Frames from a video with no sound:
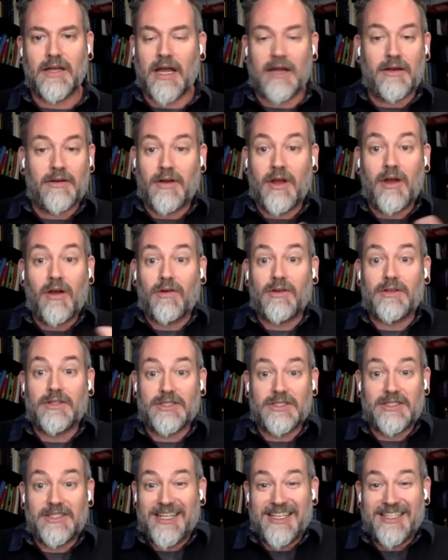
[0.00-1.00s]
I don't know, it
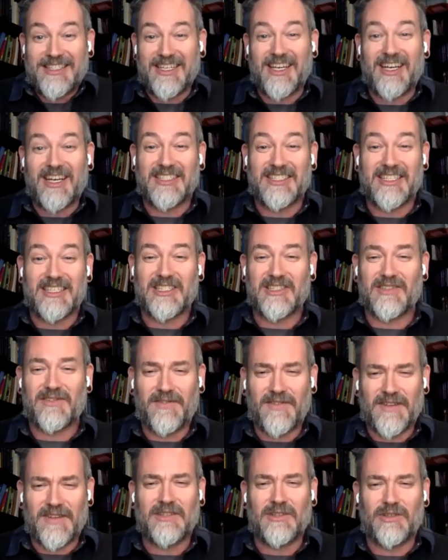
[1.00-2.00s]
just
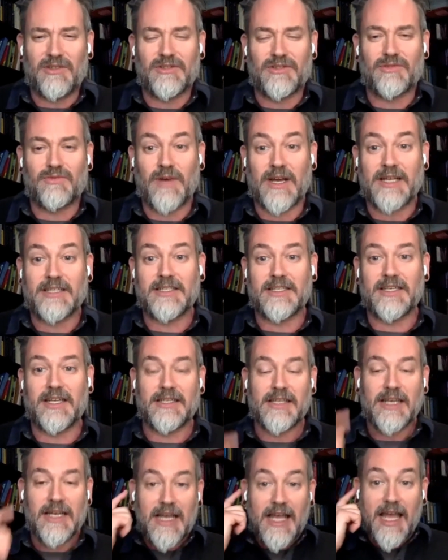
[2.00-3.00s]
feels
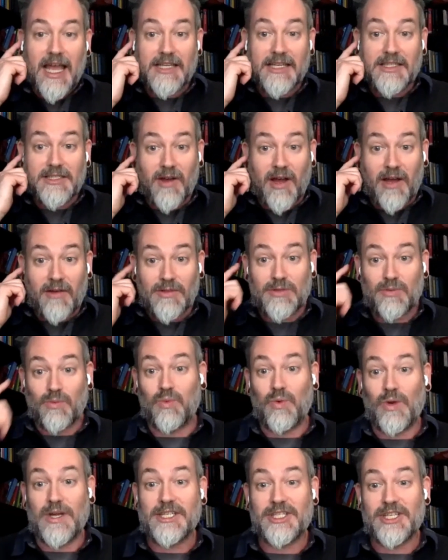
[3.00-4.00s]
resonant. And so I was
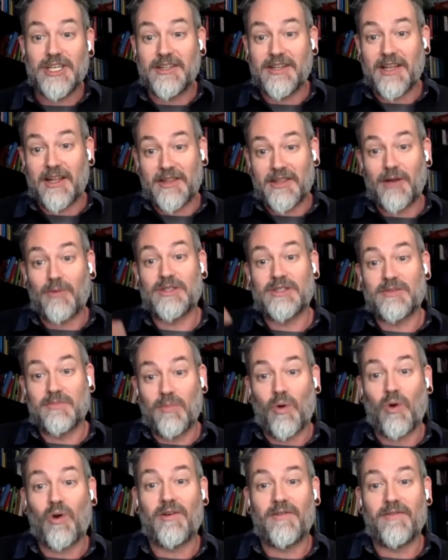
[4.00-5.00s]
wishing that there was
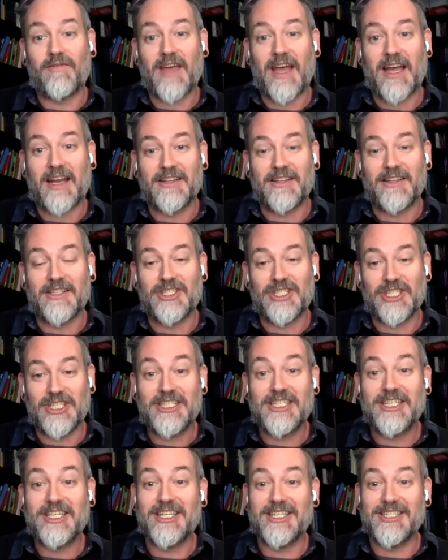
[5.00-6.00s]
more of that in the
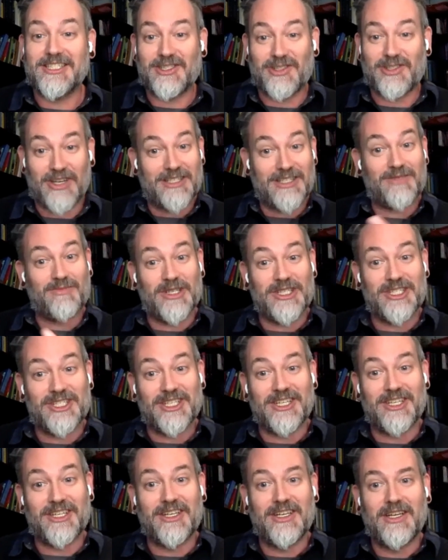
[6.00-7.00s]
Gene Keys
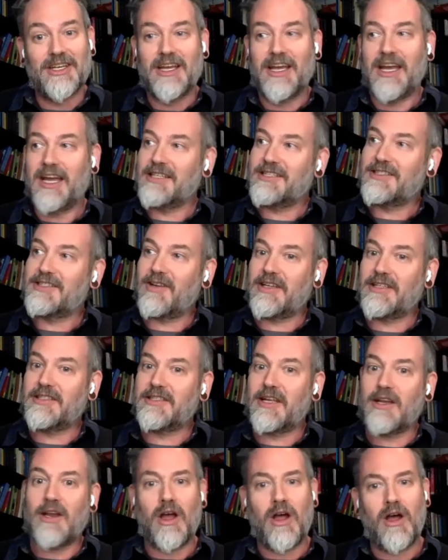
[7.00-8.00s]
transmission. And so I
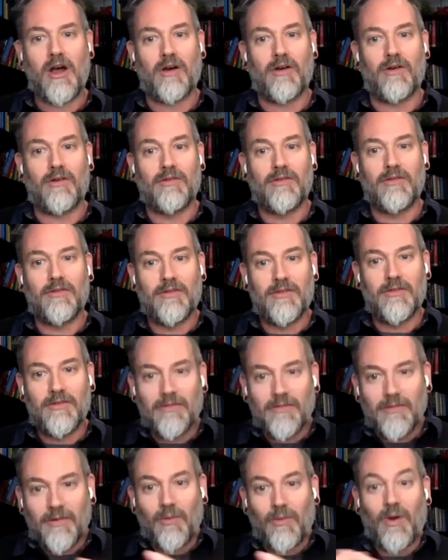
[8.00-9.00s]
said, oh,
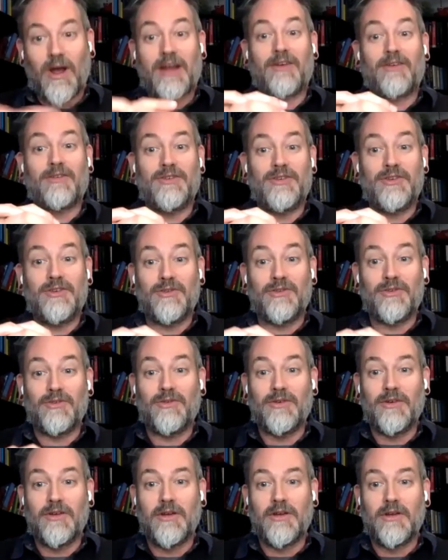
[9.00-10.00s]
well, why don't
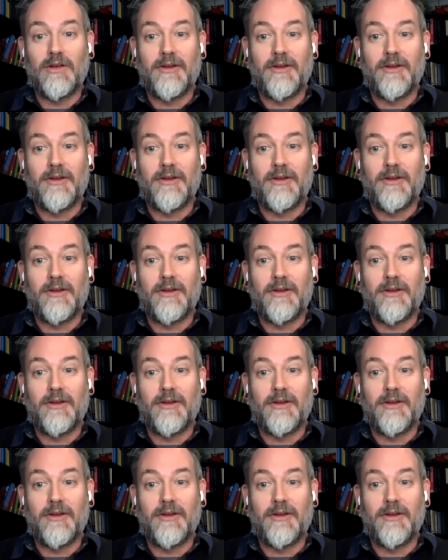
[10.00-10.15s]
you